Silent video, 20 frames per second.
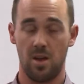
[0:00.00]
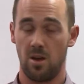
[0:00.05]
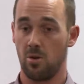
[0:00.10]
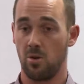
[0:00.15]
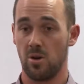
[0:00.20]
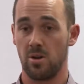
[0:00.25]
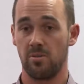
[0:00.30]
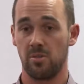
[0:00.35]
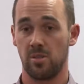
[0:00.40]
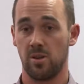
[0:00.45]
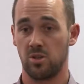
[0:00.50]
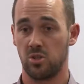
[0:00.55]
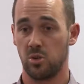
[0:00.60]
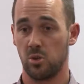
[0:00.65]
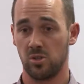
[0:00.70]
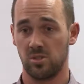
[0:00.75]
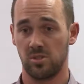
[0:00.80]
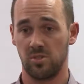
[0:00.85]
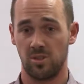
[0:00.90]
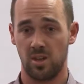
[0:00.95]
or even their
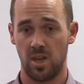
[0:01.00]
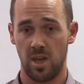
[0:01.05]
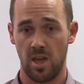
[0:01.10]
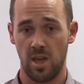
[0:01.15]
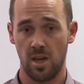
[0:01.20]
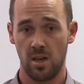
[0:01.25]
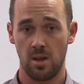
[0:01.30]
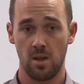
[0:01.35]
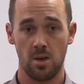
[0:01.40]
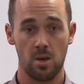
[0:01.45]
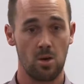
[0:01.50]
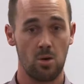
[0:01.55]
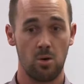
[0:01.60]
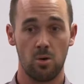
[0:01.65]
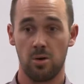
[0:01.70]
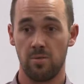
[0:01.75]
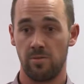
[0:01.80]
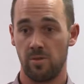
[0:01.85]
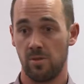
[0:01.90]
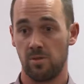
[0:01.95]
choice of care,
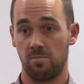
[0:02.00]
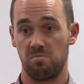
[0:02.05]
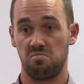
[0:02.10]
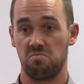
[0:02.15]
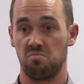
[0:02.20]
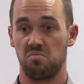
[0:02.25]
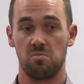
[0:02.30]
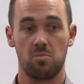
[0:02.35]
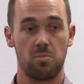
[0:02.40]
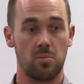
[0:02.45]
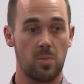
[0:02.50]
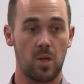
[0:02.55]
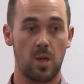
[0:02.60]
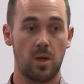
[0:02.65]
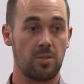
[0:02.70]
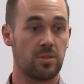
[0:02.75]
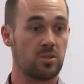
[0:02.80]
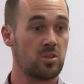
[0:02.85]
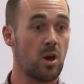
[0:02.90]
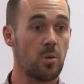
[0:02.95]
or even
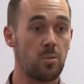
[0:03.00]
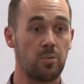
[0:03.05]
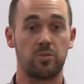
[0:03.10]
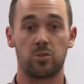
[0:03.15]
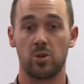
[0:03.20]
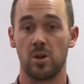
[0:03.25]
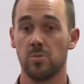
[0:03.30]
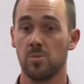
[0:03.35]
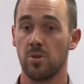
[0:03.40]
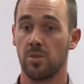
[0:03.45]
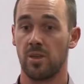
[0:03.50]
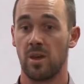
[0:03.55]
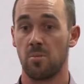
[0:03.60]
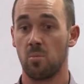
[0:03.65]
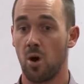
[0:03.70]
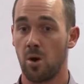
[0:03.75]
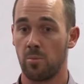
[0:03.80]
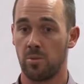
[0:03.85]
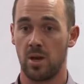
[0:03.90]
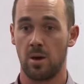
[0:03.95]
the type of treatment they
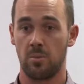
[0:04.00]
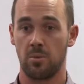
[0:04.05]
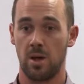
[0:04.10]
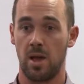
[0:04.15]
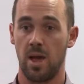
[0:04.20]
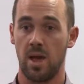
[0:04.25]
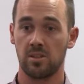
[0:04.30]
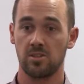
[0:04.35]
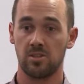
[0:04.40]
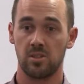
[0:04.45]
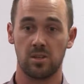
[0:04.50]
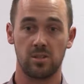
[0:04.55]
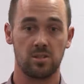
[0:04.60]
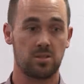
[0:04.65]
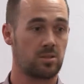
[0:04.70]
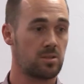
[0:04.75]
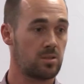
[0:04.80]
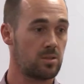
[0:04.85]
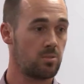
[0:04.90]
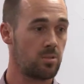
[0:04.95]
might be able to
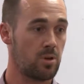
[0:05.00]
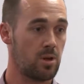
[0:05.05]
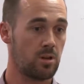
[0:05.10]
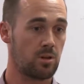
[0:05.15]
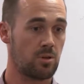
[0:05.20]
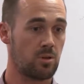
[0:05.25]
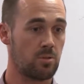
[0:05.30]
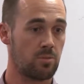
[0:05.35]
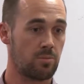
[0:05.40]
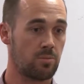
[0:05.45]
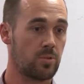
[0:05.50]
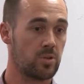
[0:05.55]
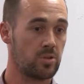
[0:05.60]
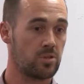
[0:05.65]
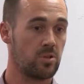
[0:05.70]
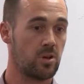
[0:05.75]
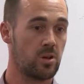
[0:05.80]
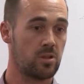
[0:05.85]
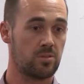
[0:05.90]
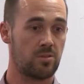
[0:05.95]
access, depending on the
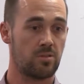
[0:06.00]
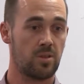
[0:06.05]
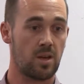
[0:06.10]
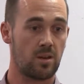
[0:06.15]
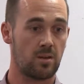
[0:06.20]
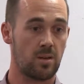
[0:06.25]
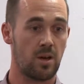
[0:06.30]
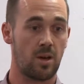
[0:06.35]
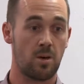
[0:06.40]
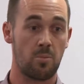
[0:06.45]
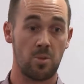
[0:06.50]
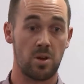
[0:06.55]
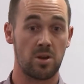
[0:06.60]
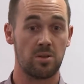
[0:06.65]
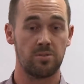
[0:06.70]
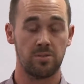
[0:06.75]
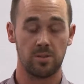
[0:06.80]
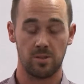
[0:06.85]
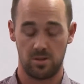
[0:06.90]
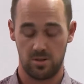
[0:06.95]
size of that
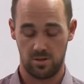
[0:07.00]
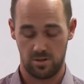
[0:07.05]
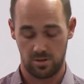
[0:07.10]
benefit.